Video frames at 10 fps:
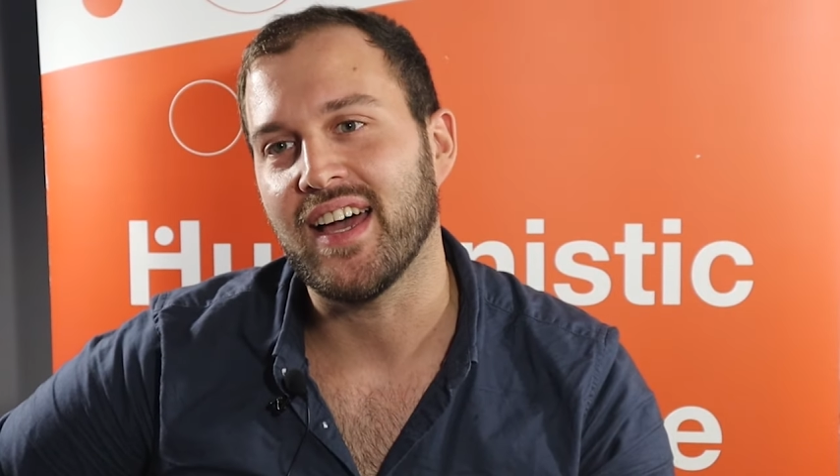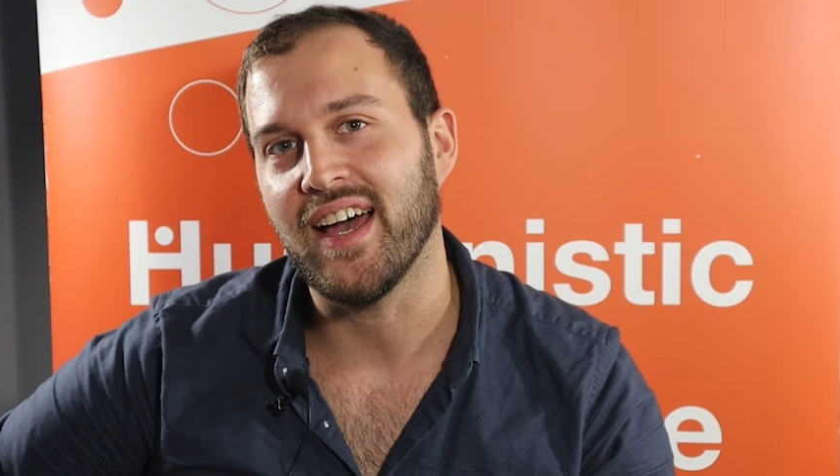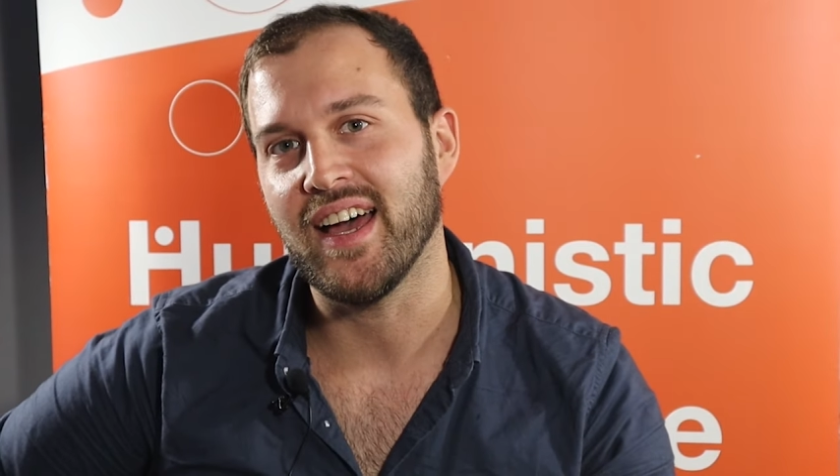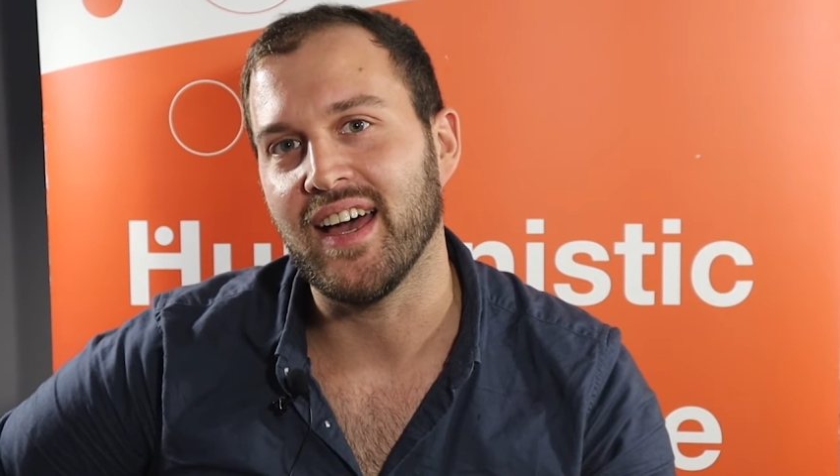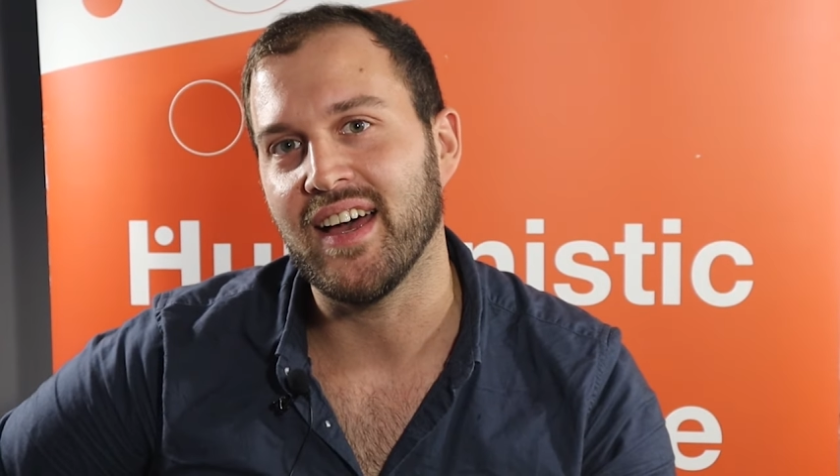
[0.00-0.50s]

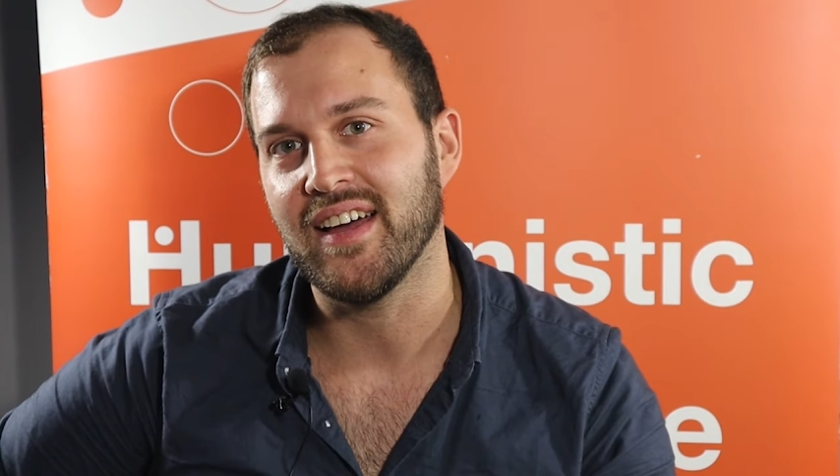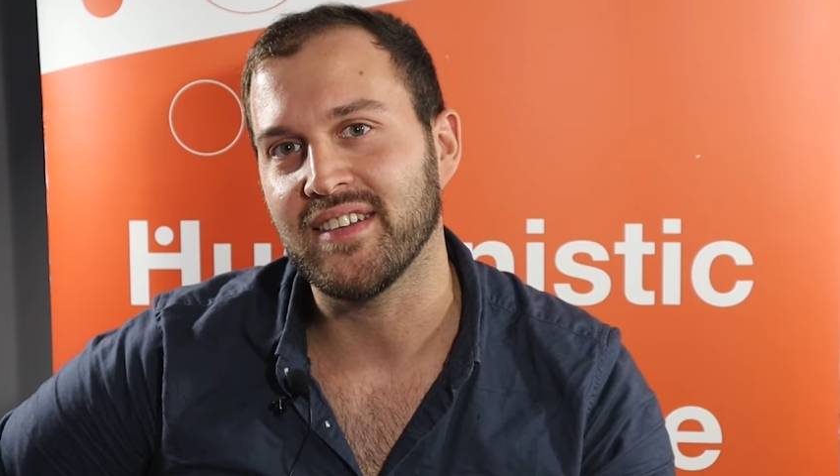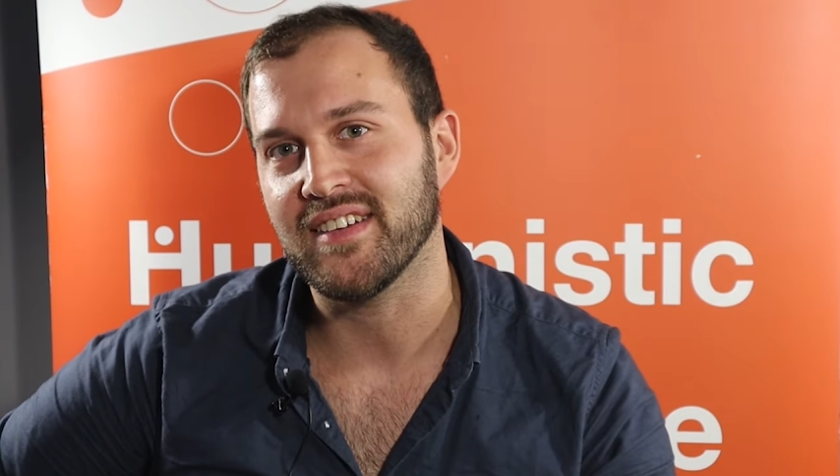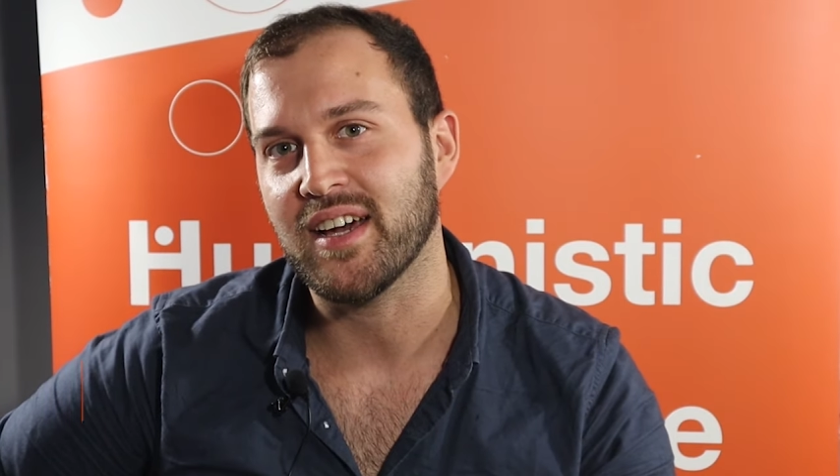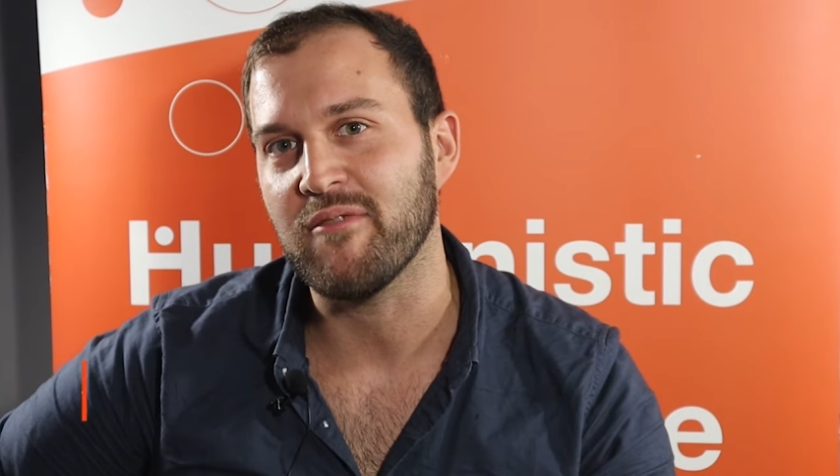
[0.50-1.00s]

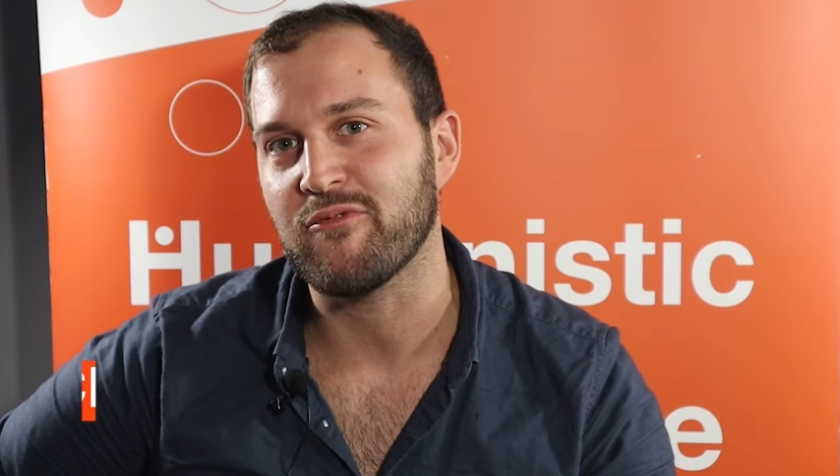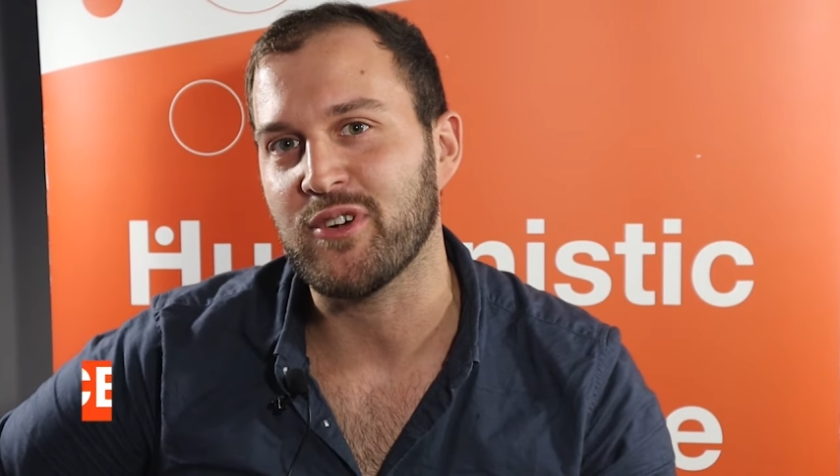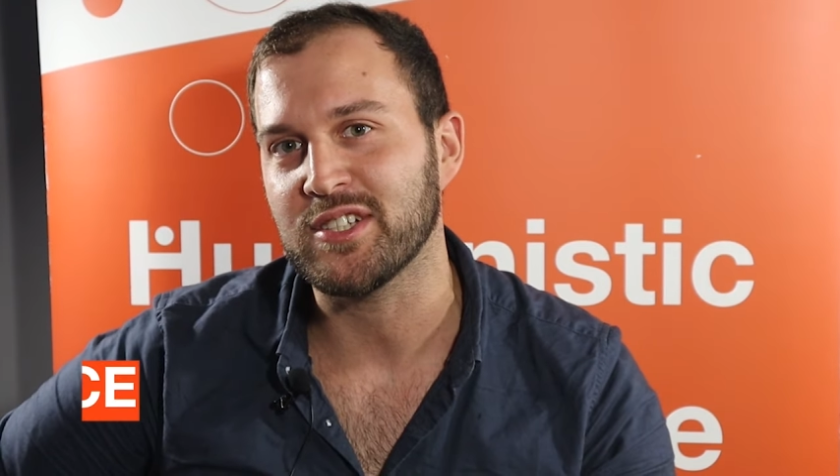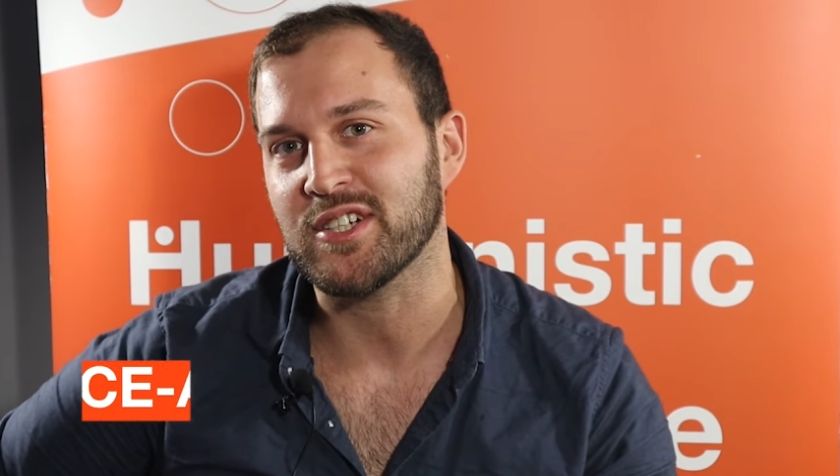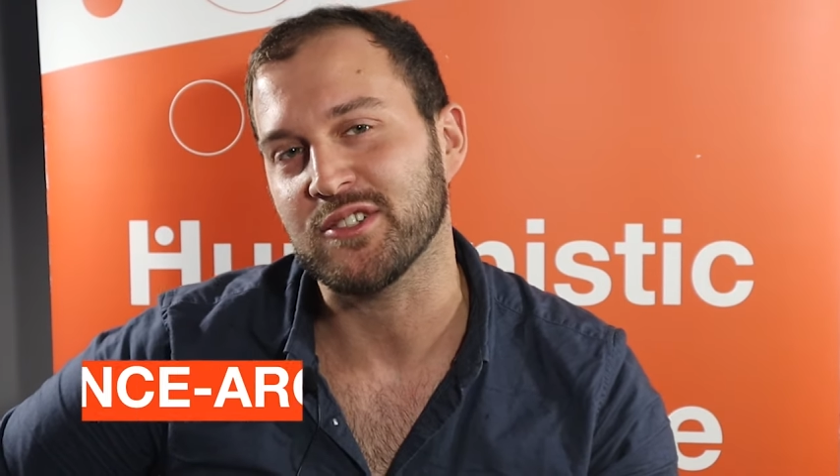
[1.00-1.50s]
and I'm French